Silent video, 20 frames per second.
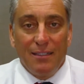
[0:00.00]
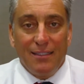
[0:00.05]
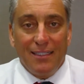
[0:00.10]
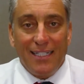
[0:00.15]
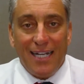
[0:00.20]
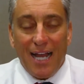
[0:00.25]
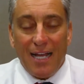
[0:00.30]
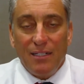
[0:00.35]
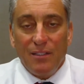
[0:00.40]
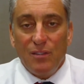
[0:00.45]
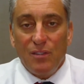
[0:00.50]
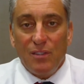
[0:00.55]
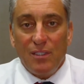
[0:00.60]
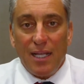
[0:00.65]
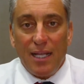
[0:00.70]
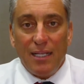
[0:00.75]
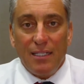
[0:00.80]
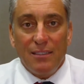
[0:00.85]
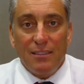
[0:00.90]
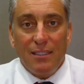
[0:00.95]
the United
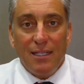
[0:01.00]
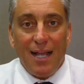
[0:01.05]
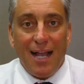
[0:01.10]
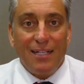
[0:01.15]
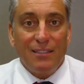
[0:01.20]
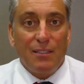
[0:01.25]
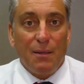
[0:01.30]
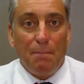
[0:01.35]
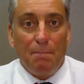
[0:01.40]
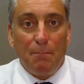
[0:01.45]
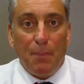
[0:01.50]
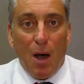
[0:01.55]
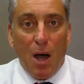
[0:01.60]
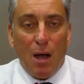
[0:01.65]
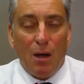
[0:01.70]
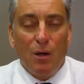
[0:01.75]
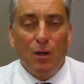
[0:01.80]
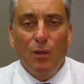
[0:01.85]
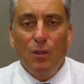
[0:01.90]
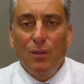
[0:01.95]
States has to
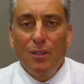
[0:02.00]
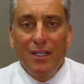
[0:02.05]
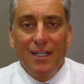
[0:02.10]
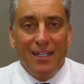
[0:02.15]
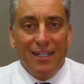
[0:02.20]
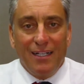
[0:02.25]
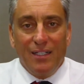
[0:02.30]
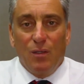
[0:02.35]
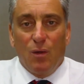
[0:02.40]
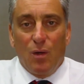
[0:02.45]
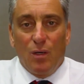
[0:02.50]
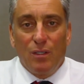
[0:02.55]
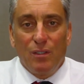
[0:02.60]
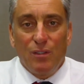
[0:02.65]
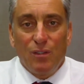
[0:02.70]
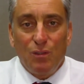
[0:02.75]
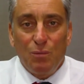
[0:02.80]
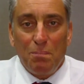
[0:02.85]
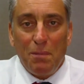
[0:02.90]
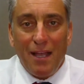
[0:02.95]
borrow in order
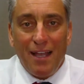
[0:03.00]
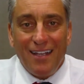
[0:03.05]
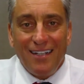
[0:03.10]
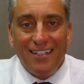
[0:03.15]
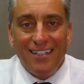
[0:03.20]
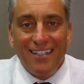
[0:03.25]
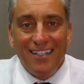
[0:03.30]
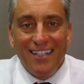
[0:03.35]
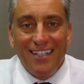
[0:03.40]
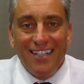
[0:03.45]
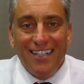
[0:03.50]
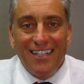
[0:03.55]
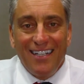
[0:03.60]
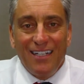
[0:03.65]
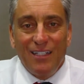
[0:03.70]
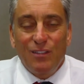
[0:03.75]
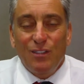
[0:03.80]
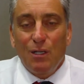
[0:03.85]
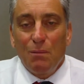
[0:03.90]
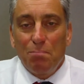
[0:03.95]
to spend,
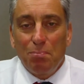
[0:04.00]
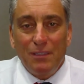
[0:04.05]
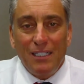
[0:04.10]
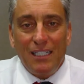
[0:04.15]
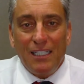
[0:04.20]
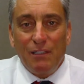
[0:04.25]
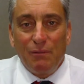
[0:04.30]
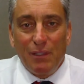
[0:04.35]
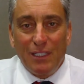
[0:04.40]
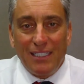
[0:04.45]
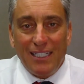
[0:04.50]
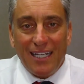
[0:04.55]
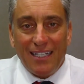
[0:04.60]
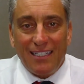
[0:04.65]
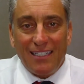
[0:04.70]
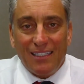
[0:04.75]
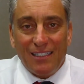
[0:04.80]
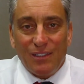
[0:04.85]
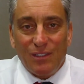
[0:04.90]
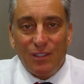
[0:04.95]
it's completely
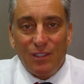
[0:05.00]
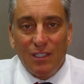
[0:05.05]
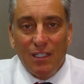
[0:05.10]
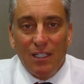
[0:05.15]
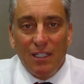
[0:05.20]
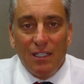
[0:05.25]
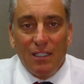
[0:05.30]
ridiculous.